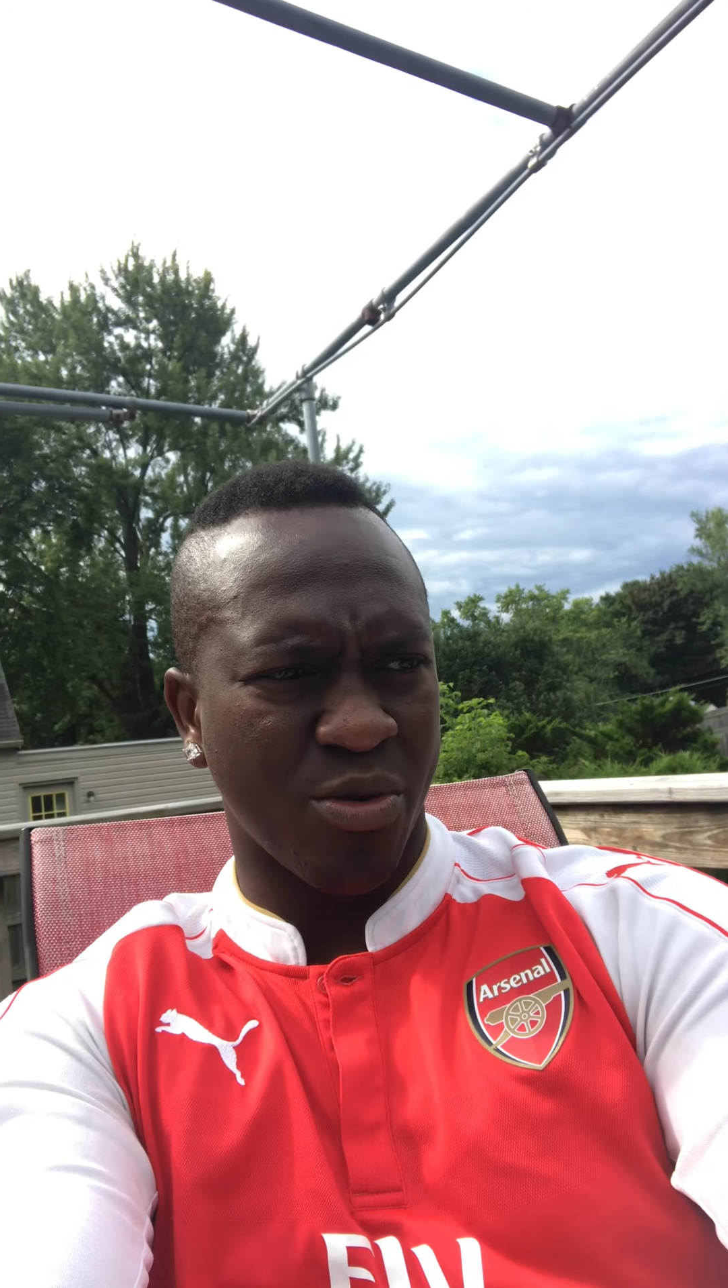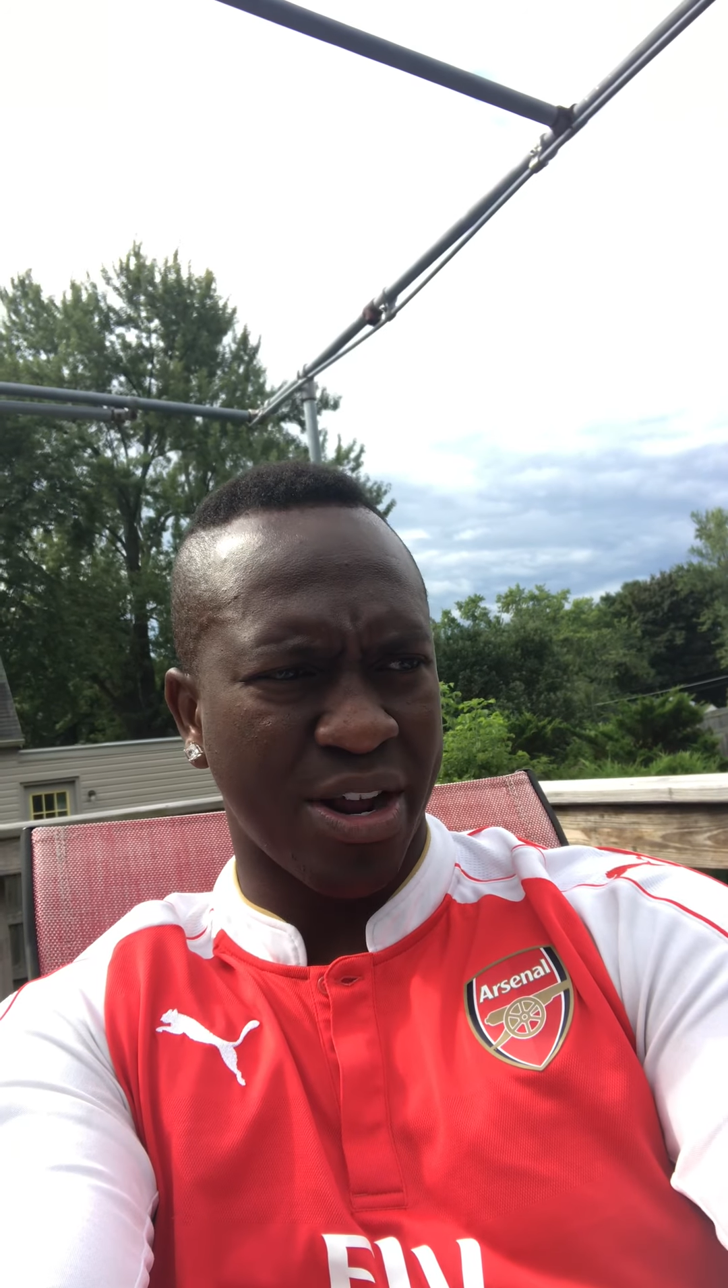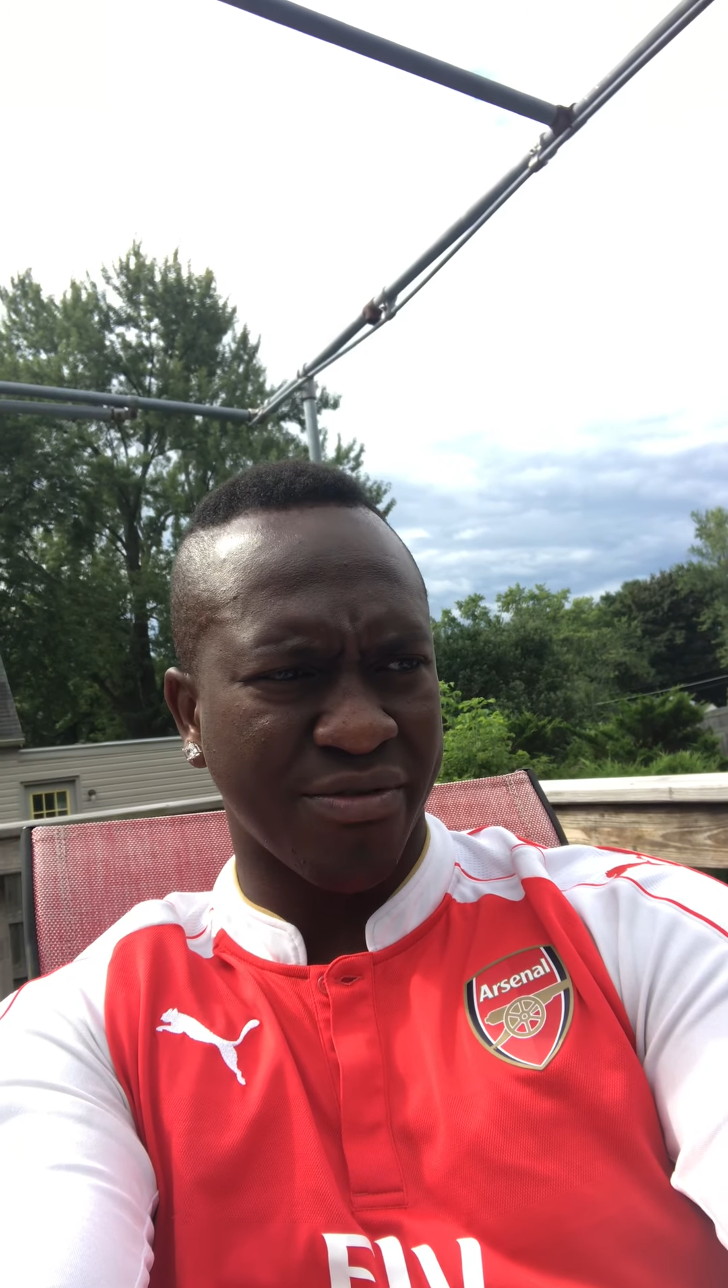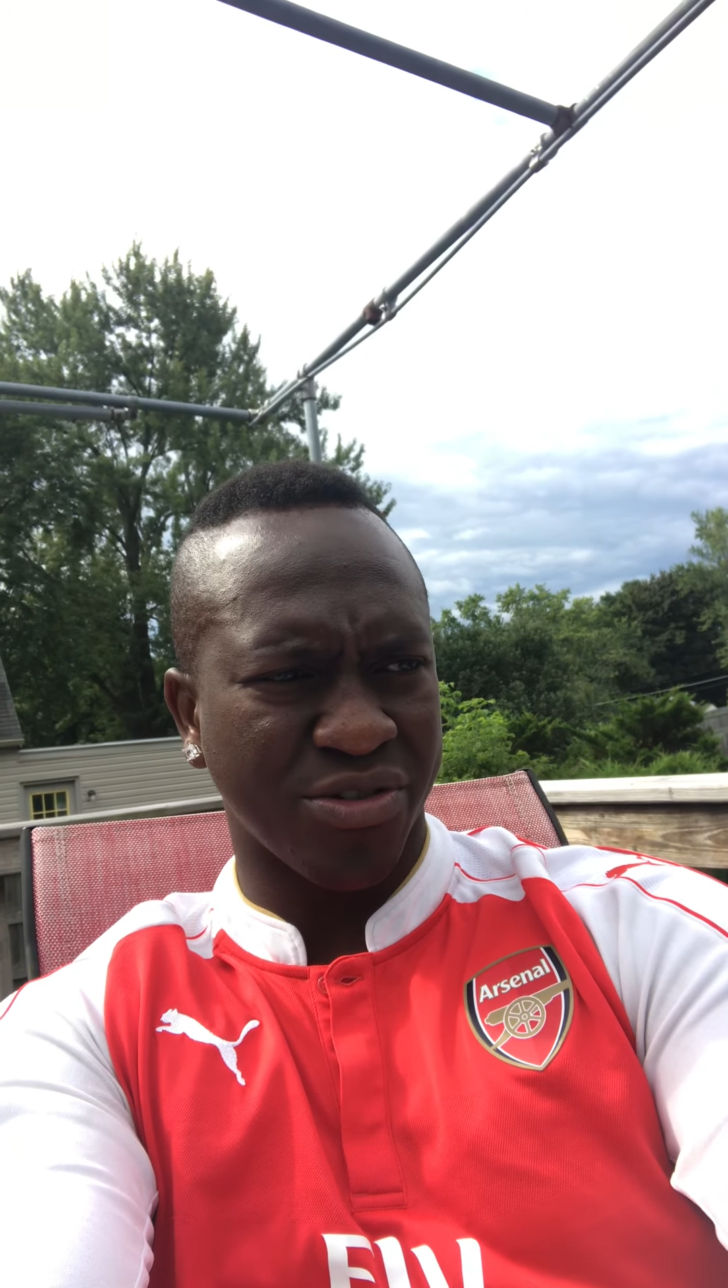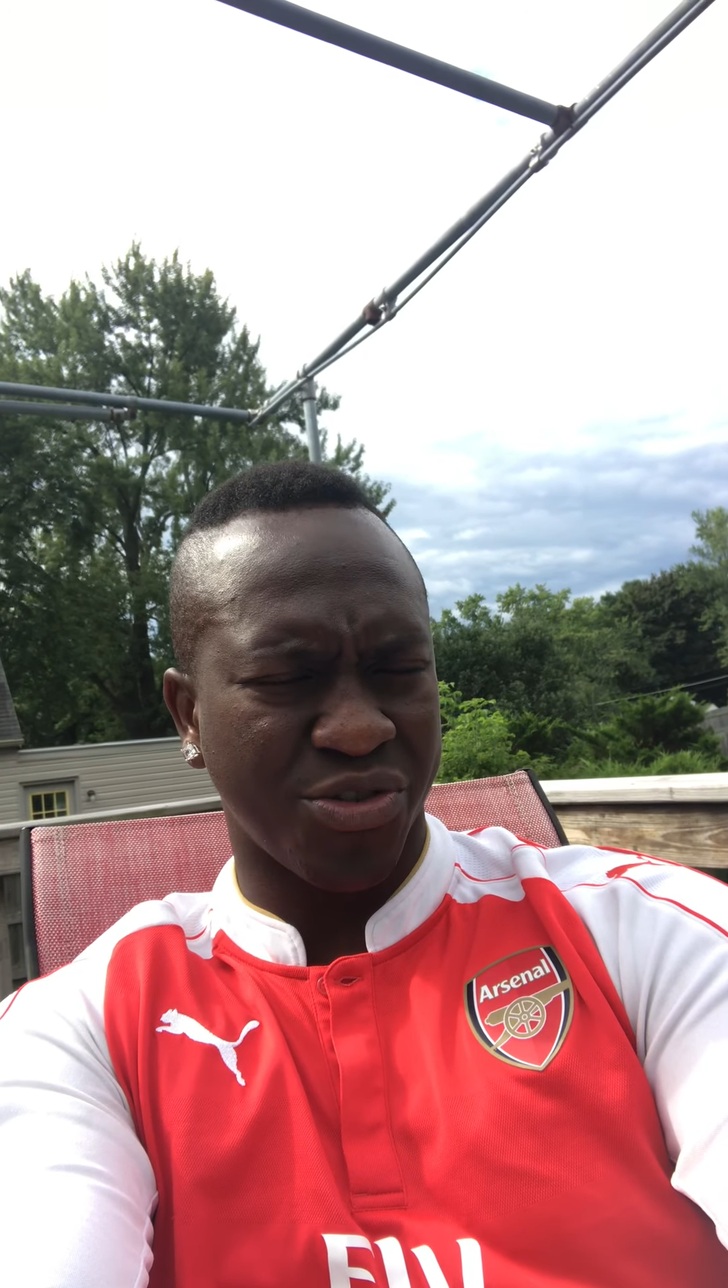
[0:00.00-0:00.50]

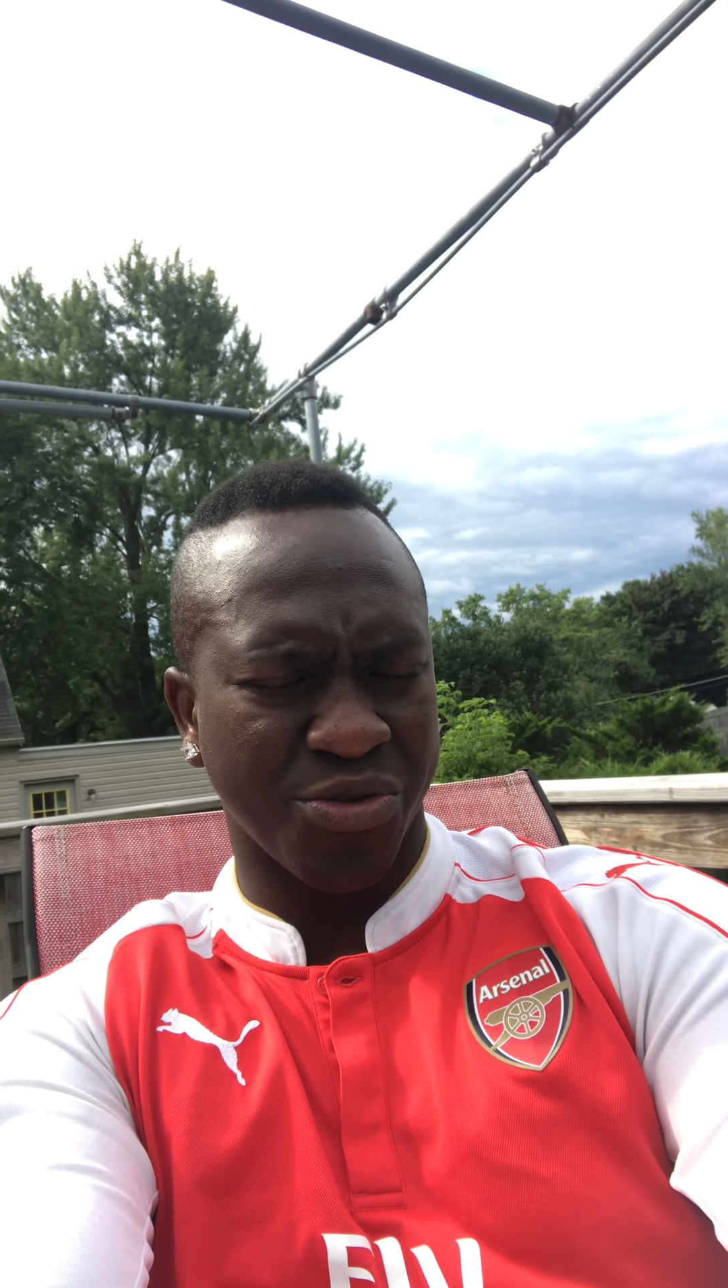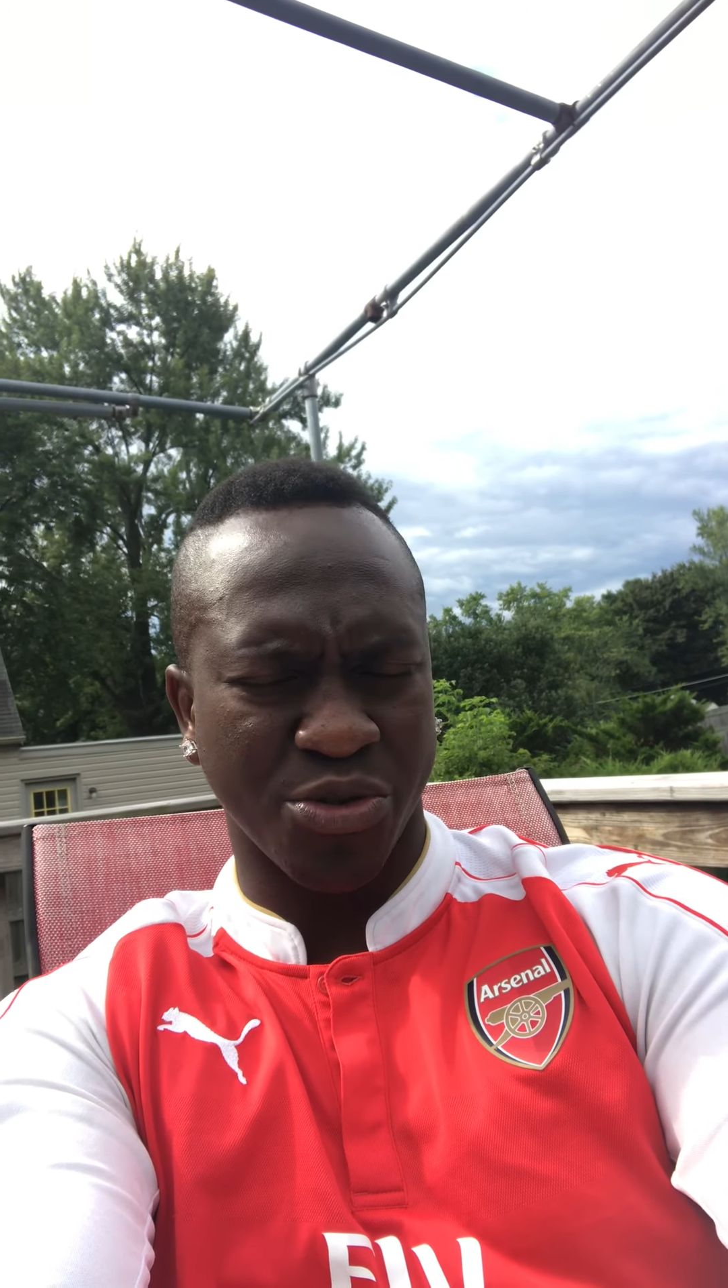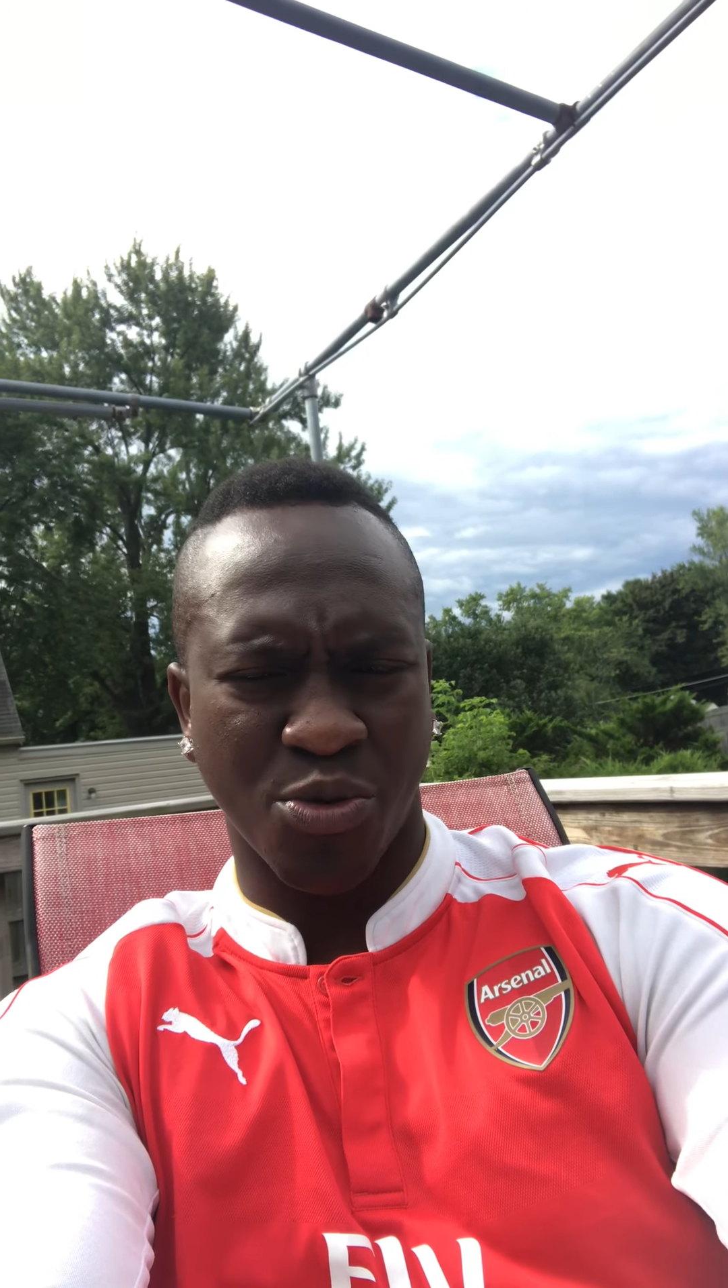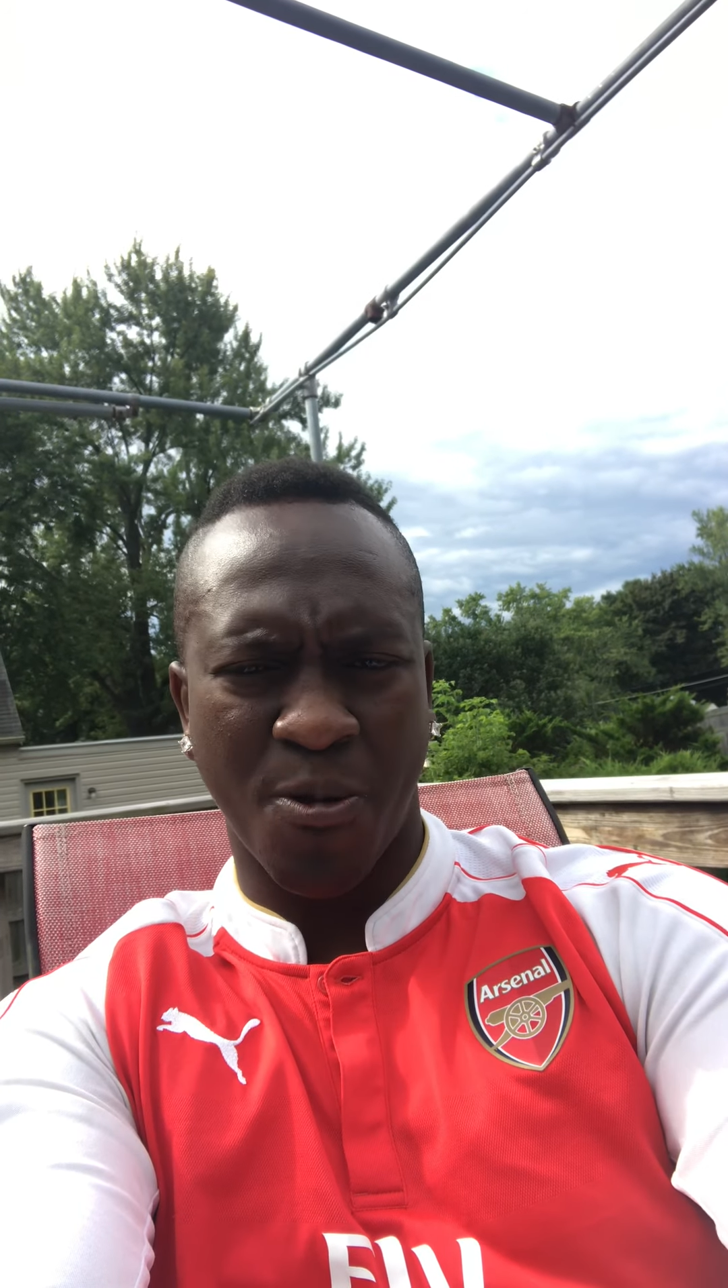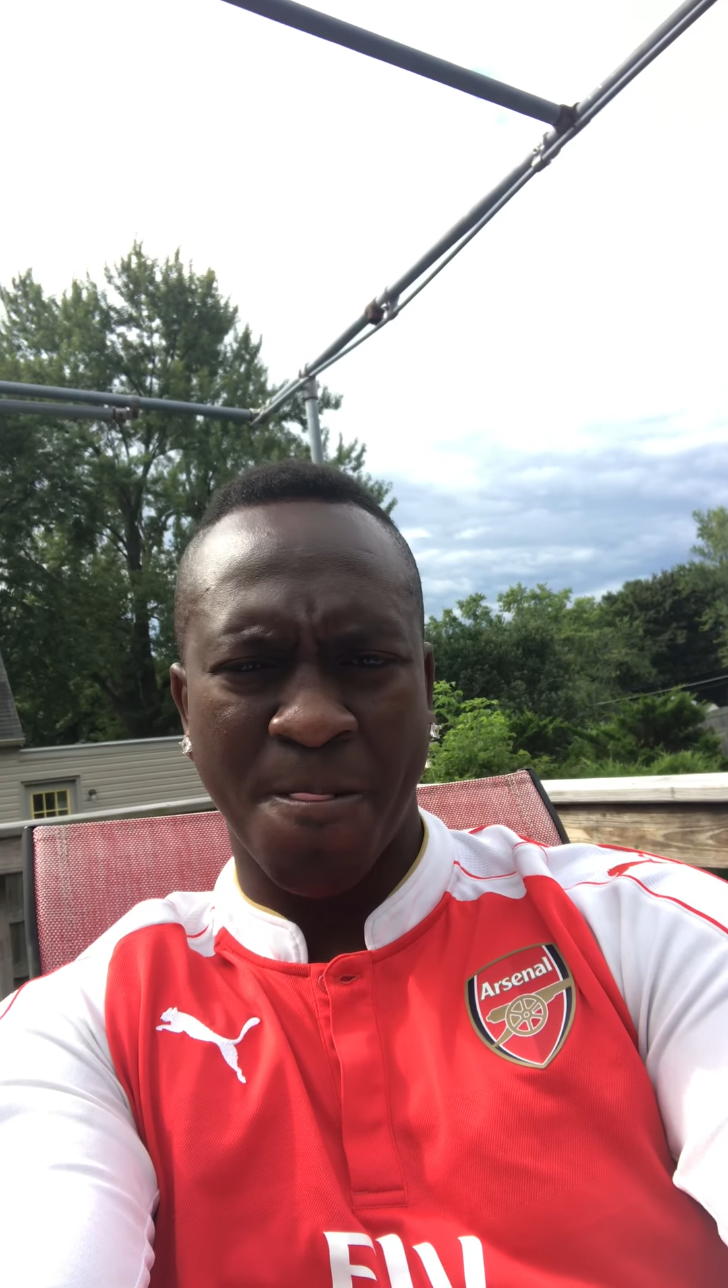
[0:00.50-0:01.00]
whatever,
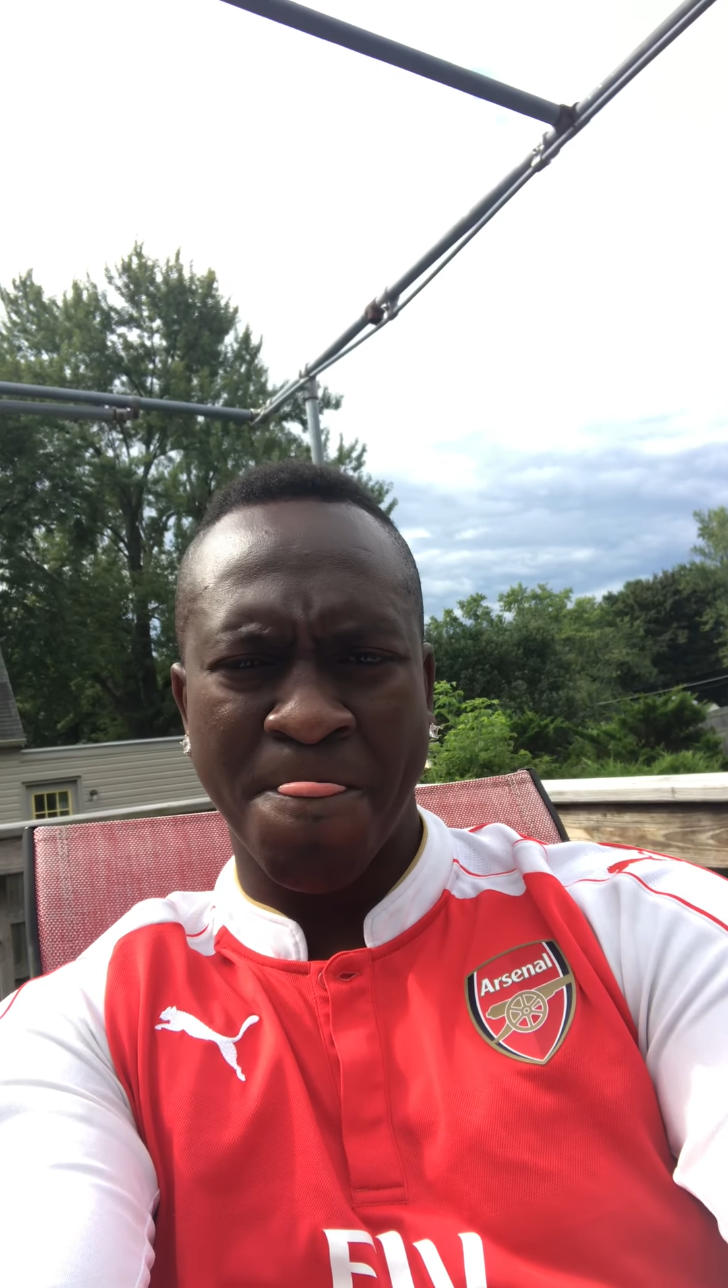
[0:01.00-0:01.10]
drew,